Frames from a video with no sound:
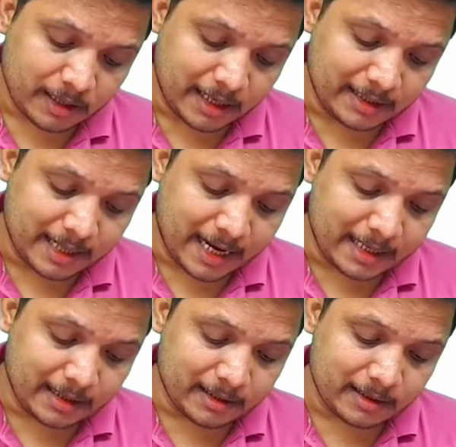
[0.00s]
in
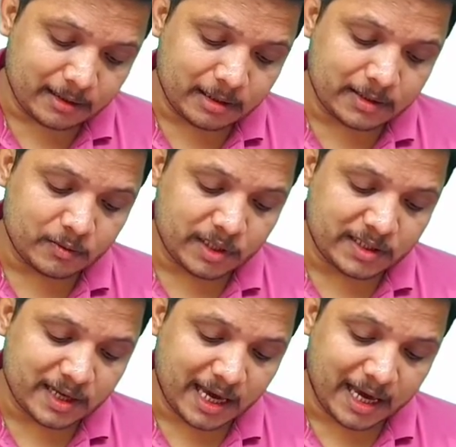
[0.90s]
that this
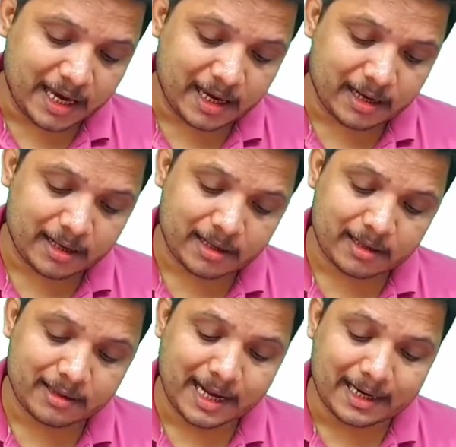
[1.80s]
switch K
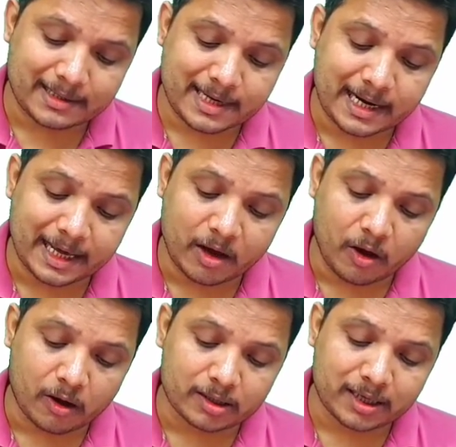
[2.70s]
that is getting
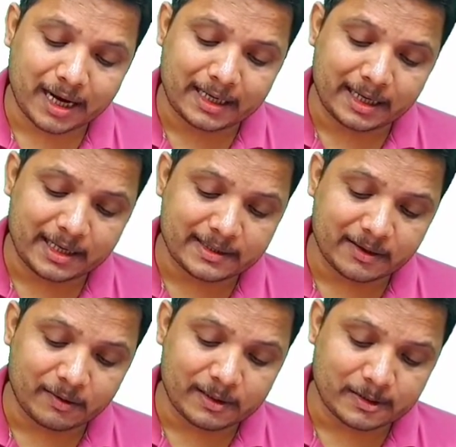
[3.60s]
on at t is
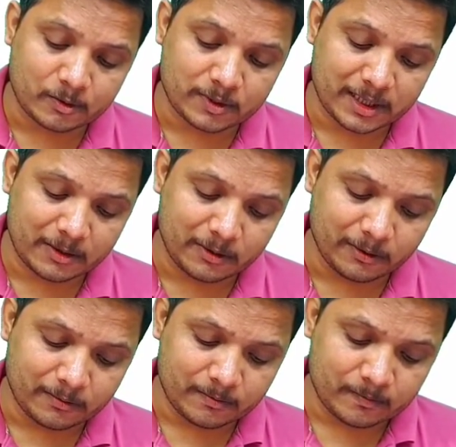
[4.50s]
equals to 0
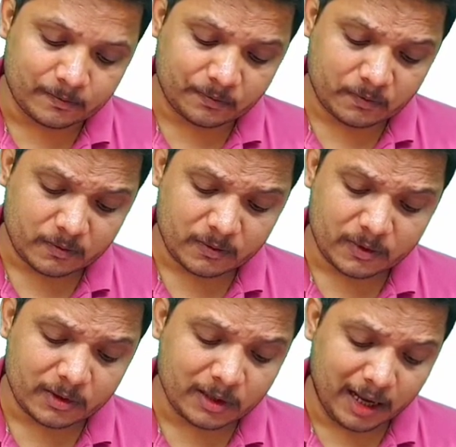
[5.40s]

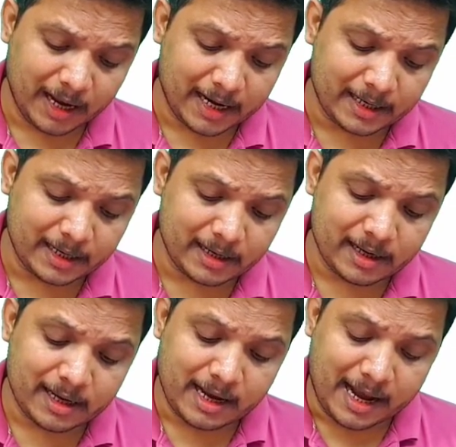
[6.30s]
and
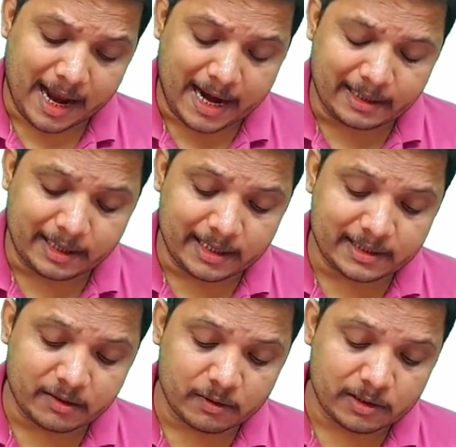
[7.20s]
at t
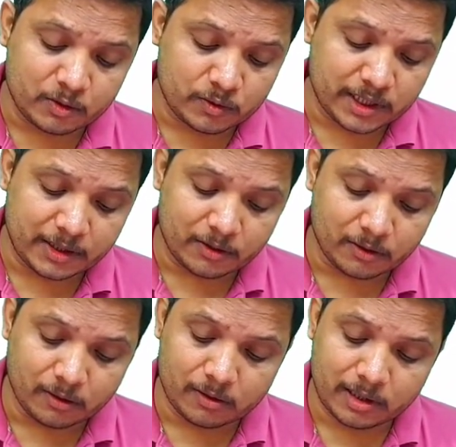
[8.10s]
is equals to 0
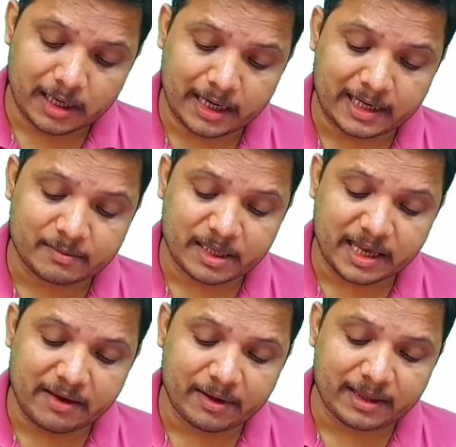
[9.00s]
it has been
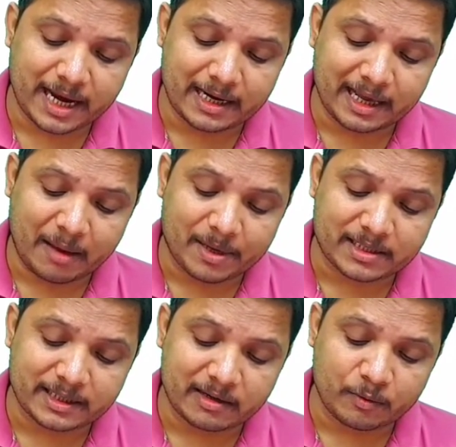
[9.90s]
given that
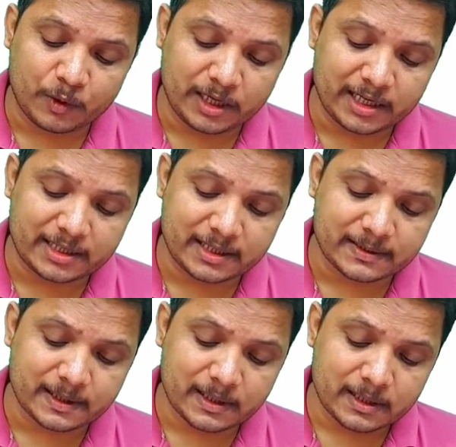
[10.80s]
capacitor voltage
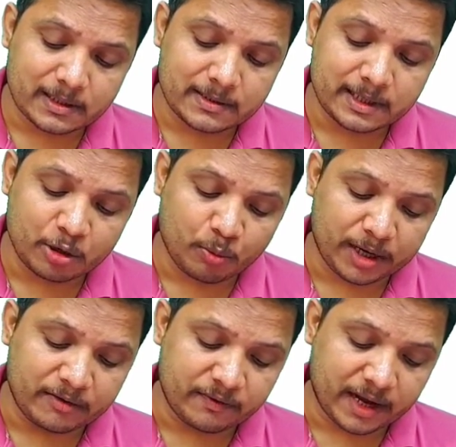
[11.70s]
is
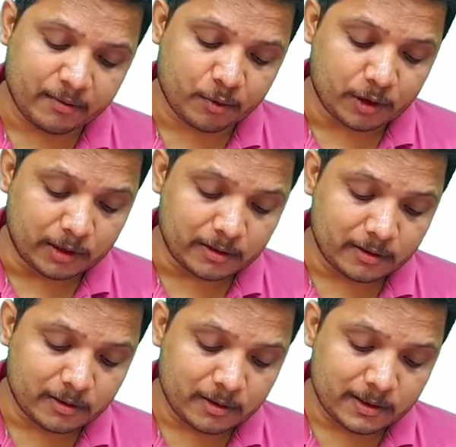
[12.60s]
0.5 volt.
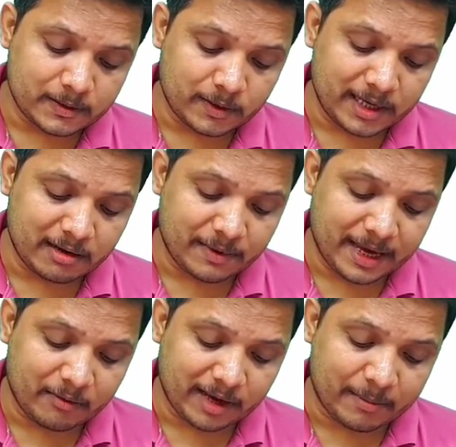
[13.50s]
So here we
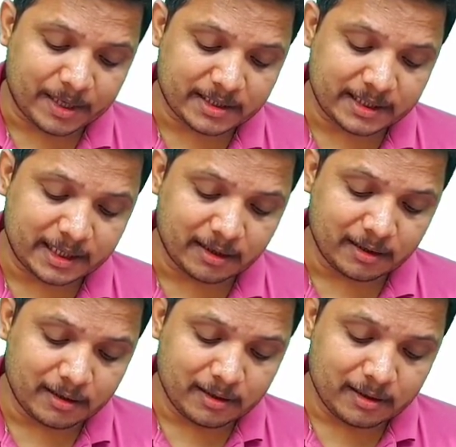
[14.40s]
have capacitor